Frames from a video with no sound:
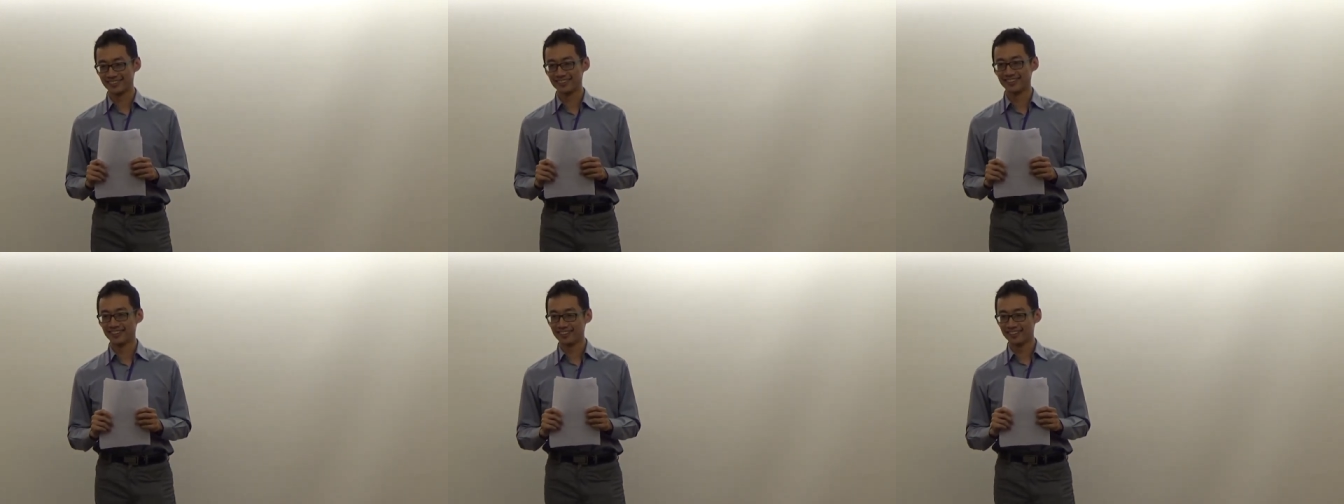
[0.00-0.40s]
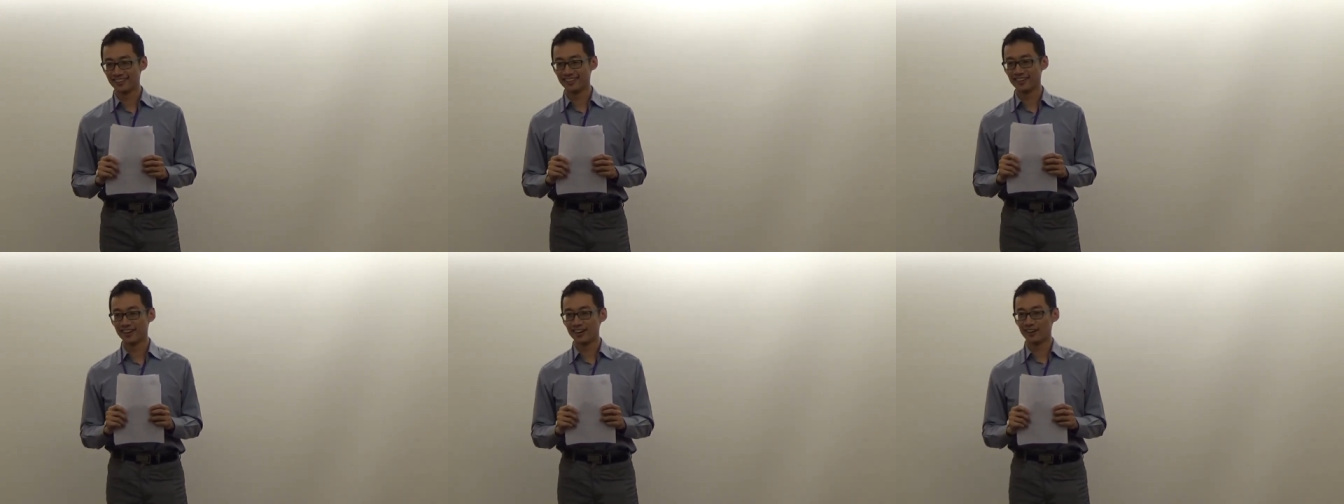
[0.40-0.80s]

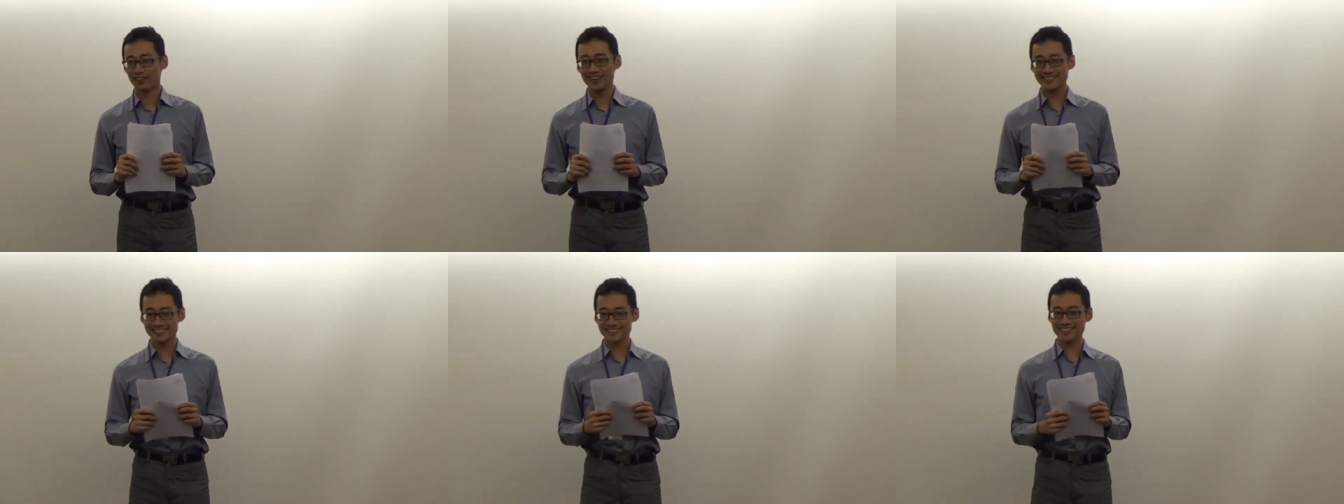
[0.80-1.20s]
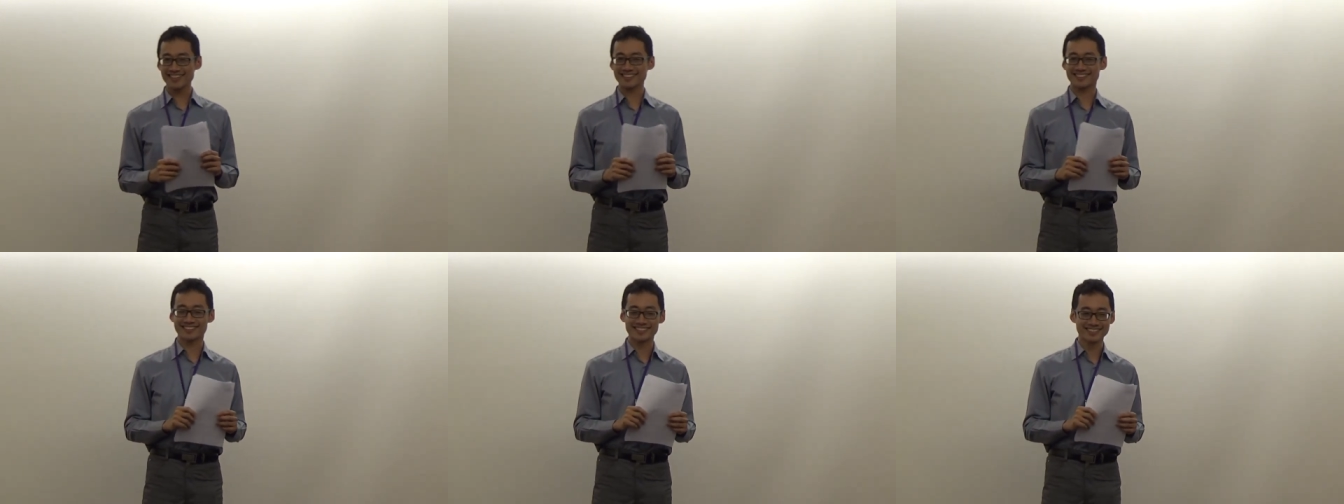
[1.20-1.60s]
What's
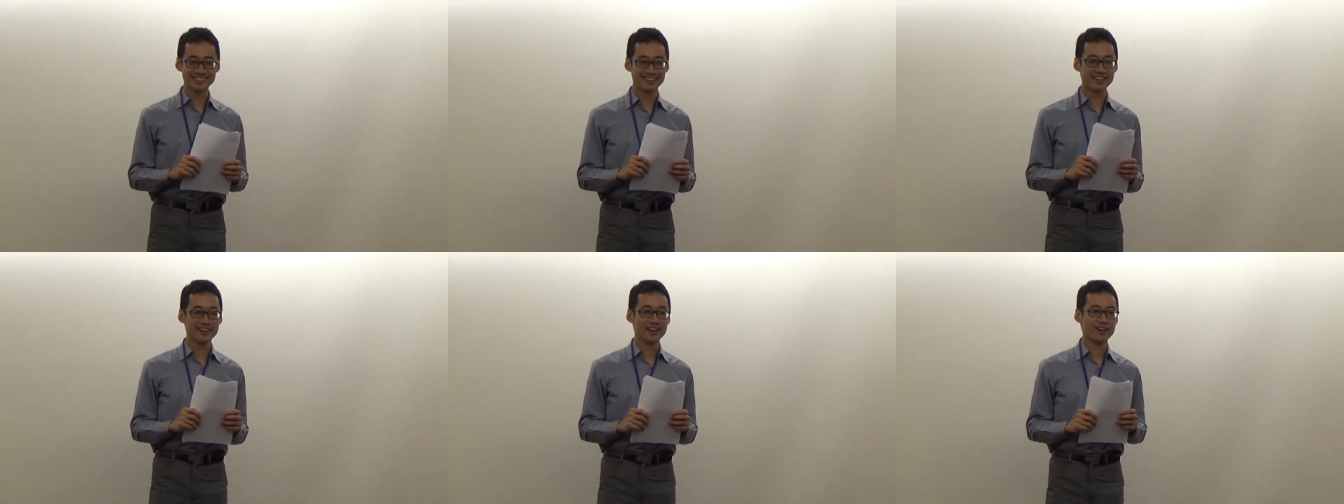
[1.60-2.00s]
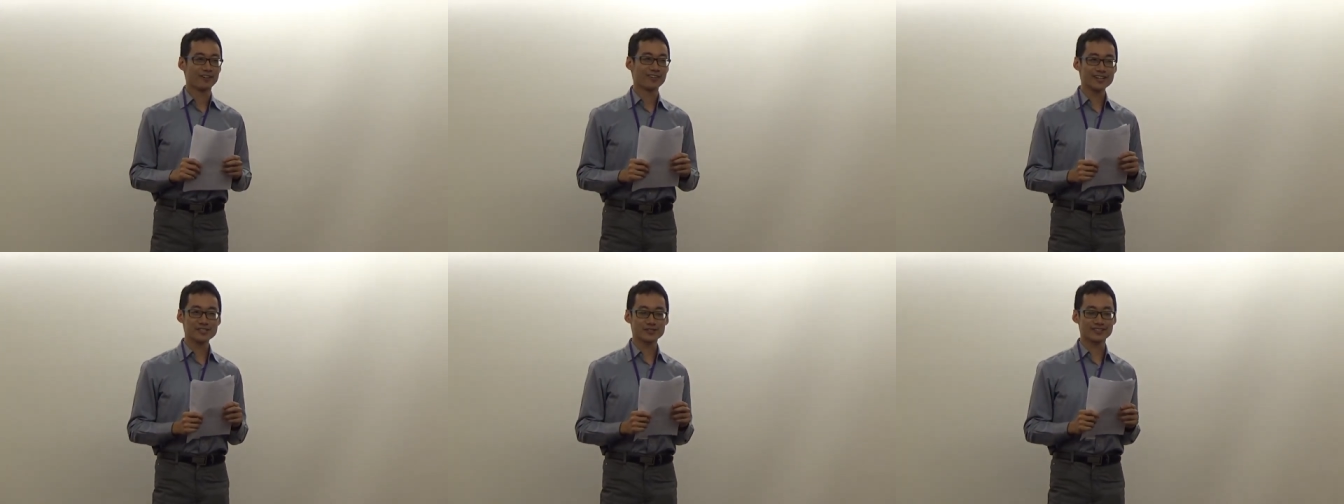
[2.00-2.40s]
this?
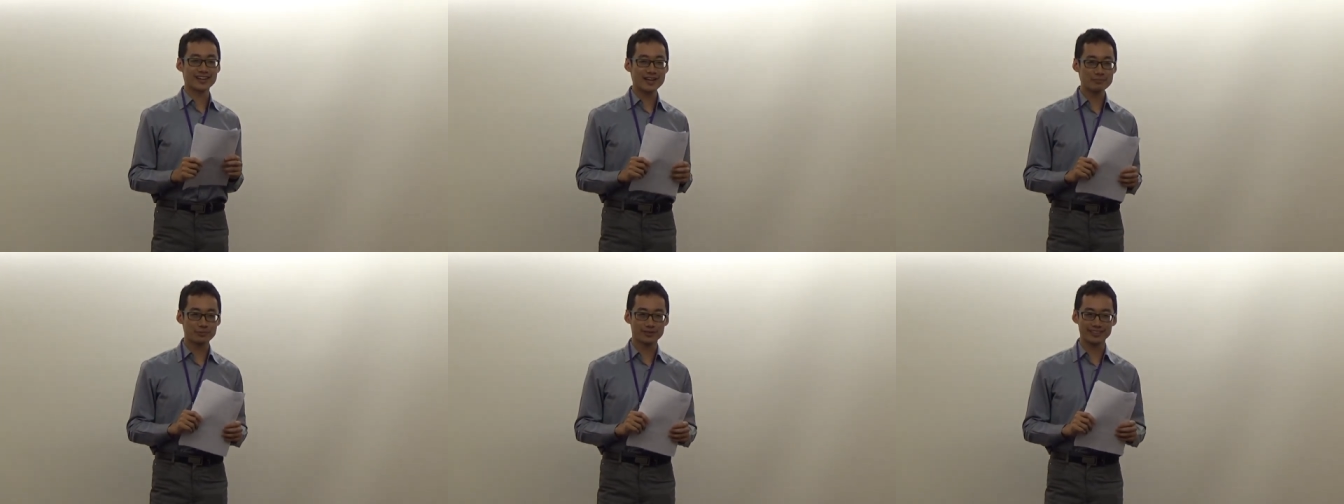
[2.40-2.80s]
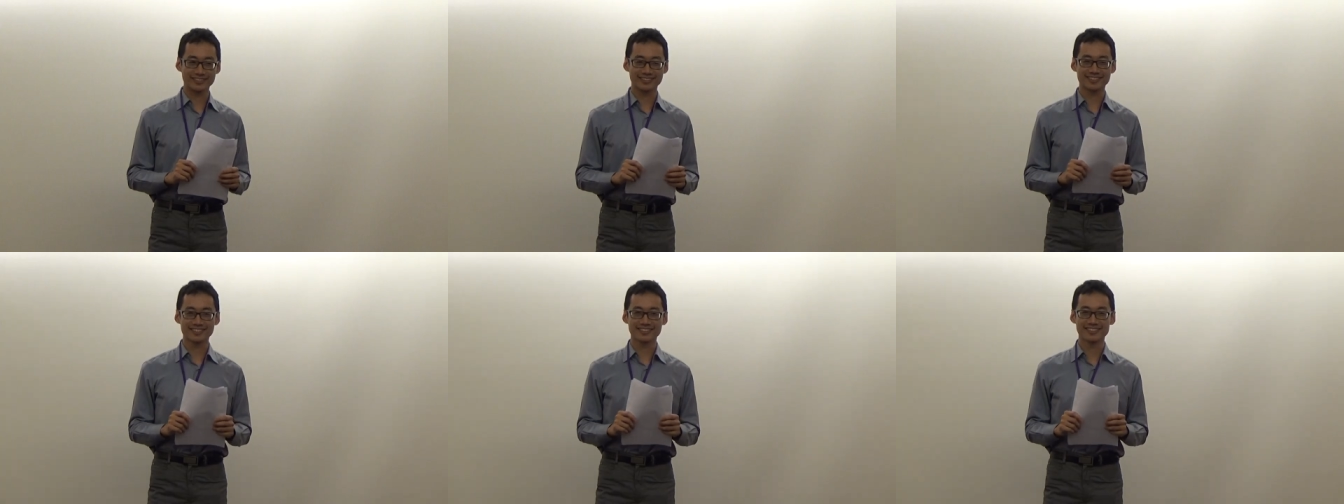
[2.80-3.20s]
Why should I
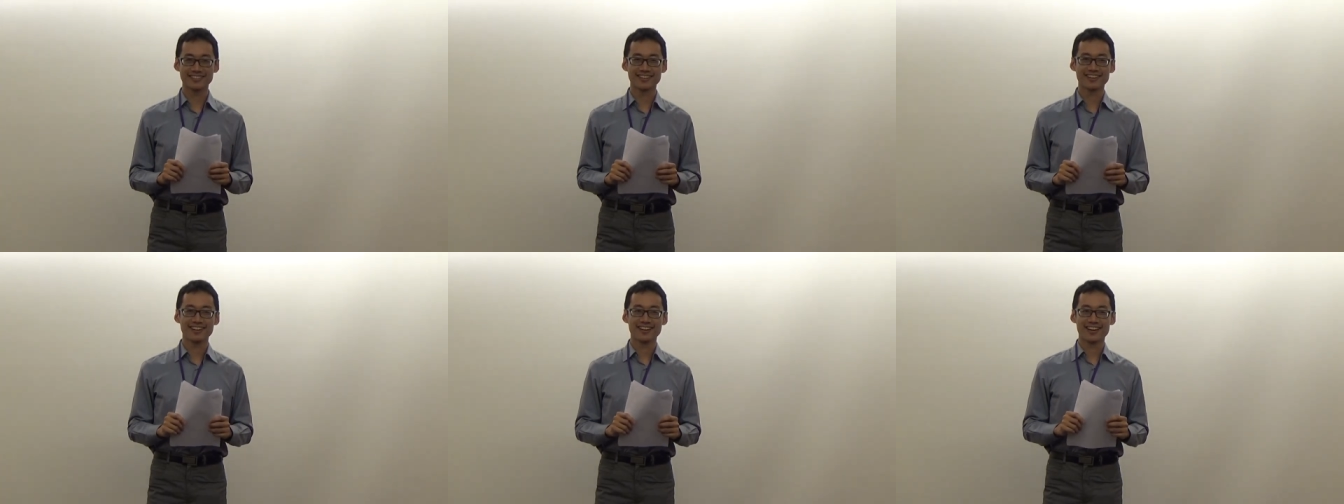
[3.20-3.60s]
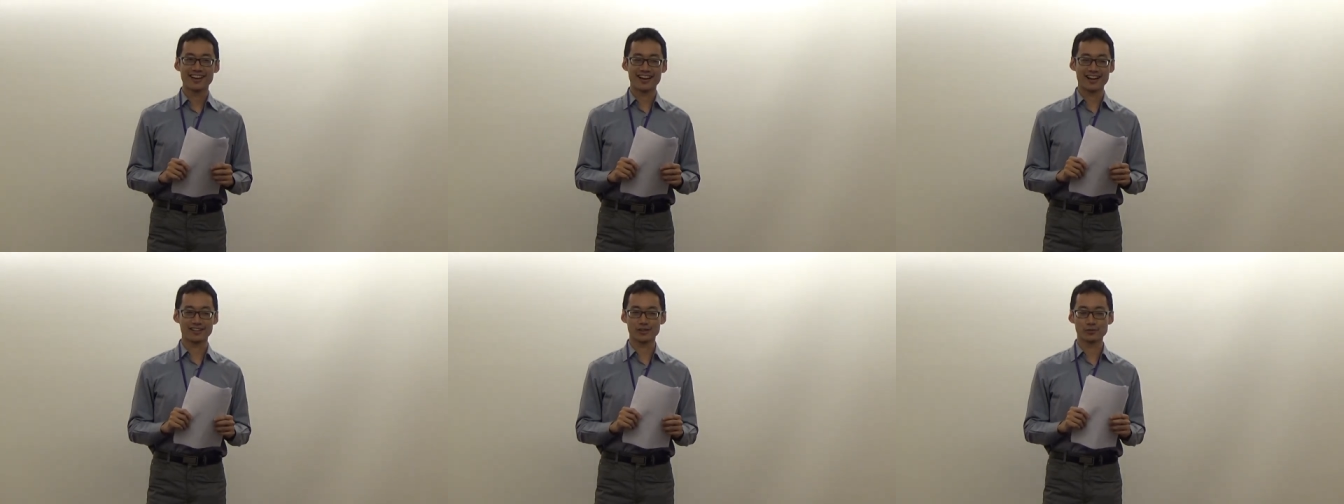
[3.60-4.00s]
print
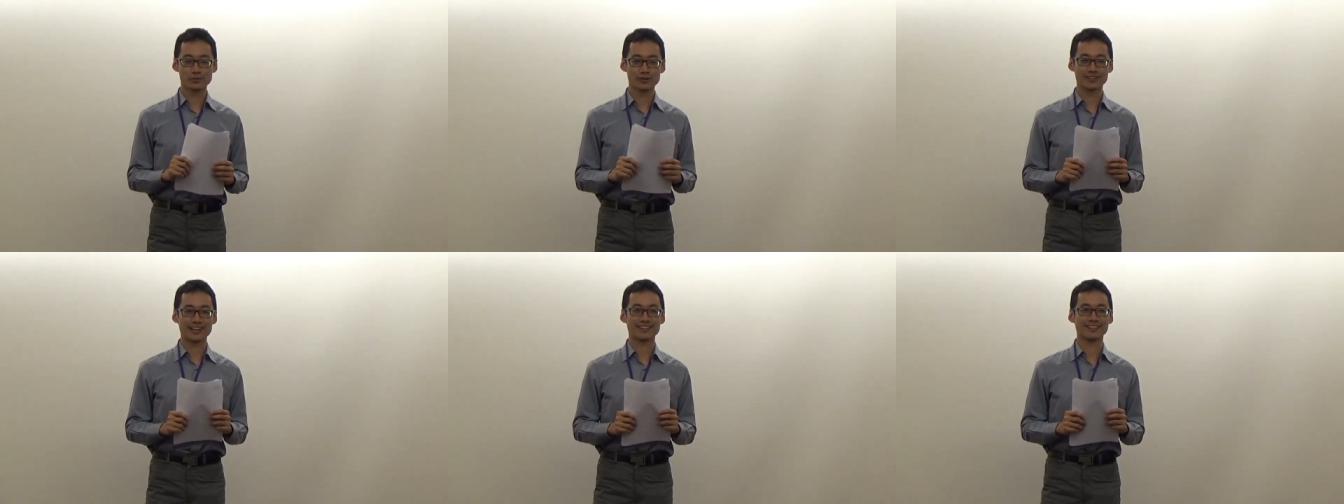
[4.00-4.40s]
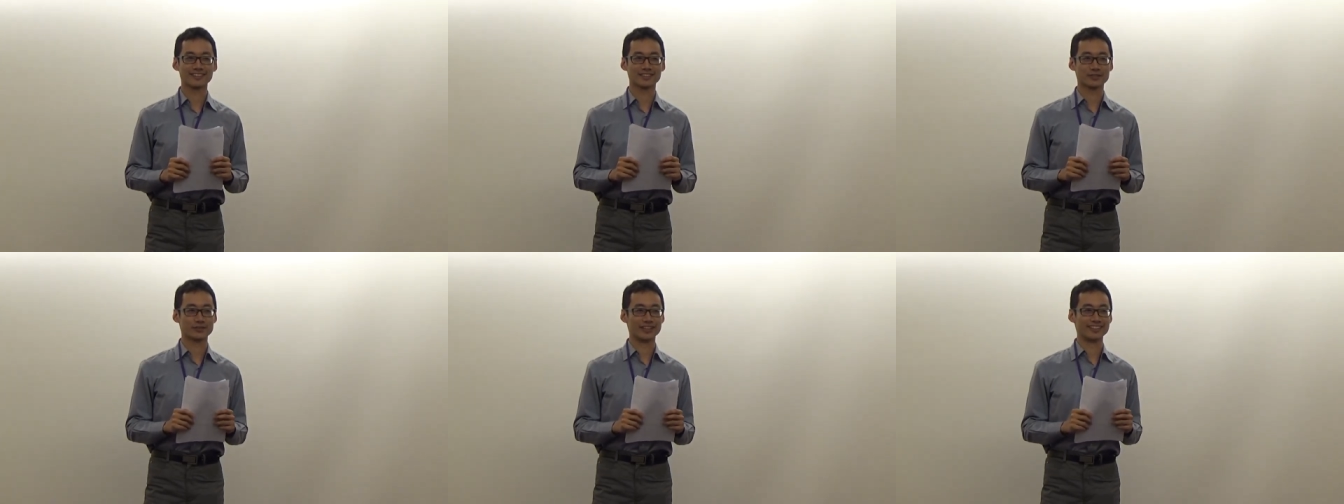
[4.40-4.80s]
hello world on the
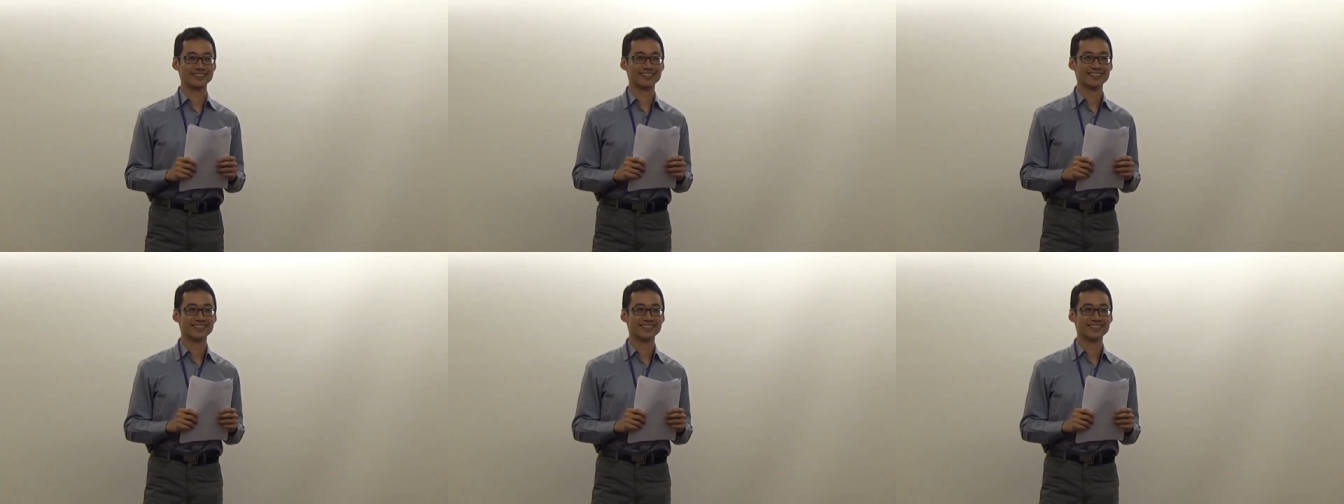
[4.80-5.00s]
screen?